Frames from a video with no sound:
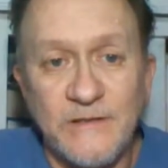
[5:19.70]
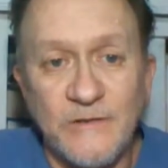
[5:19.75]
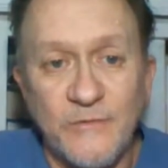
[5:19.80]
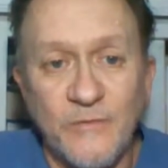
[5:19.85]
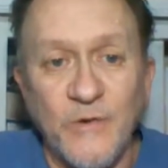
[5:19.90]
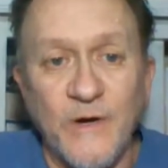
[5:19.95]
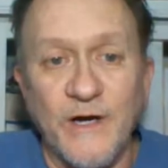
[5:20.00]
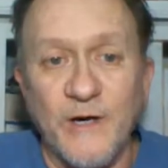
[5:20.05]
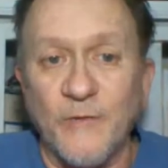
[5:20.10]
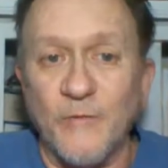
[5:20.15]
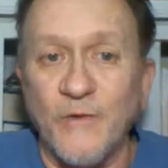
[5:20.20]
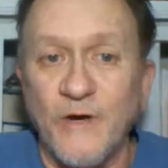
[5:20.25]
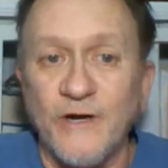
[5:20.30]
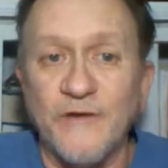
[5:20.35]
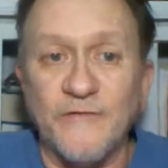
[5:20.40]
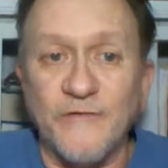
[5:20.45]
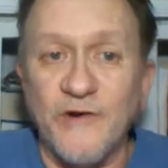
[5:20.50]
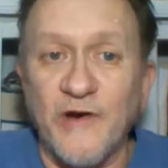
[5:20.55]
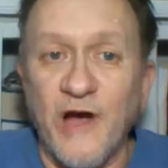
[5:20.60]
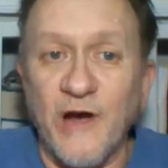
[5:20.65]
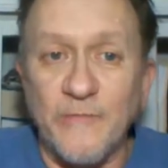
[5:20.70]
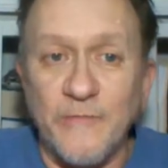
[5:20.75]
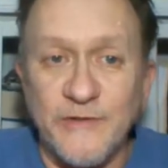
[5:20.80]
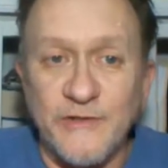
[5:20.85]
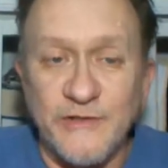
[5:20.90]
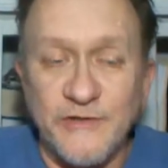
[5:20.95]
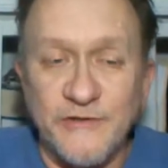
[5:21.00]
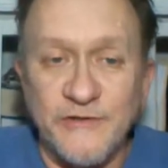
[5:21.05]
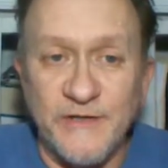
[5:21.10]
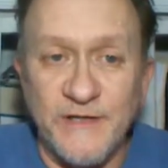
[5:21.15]
What a wonderful
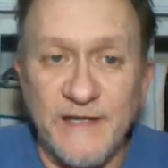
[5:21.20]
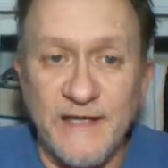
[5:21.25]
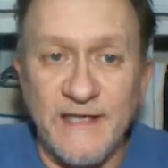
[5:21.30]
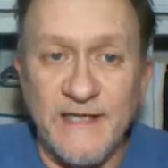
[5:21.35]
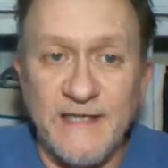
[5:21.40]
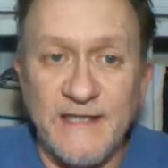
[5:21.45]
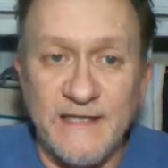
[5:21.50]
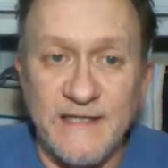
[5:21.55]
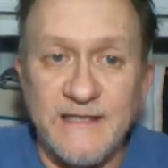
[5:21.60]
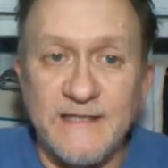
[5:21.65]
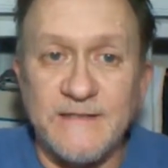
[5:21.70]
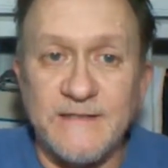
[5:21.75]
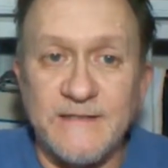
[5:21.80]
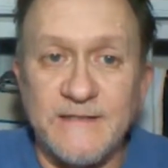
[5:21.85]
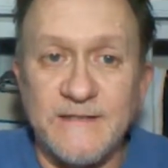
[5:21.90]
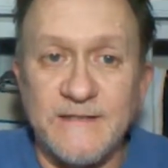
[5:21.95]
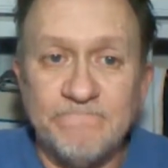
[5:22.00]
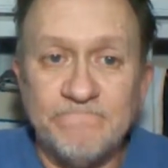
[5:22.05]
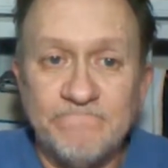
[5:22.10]
opportunity it is.